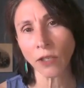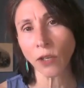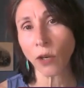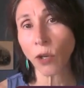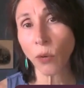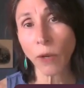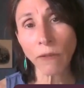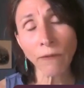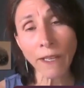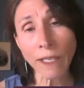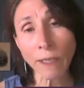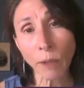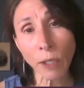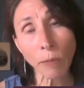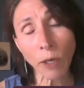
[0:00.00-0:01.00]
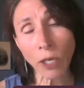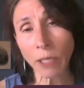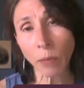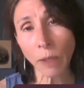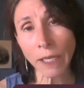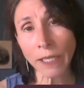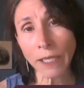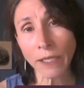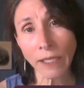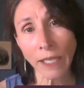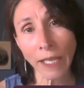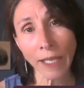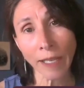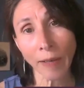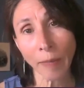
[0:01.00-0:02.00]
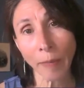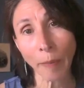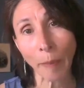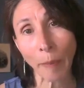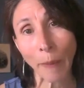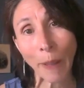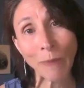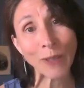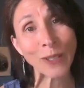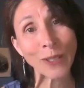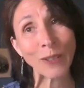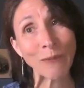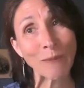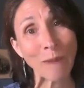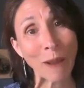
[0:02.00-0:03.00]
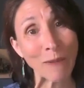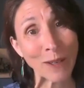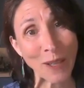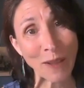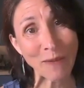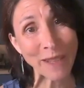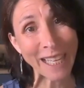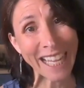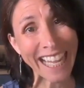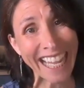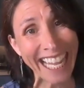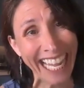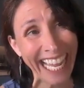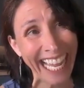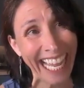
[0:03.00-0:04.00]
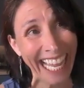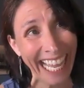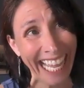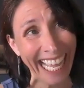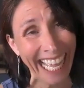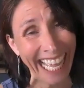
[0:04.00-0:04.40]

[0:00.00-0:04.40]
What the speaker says: Don't go on Facebook Marketplace and pay for something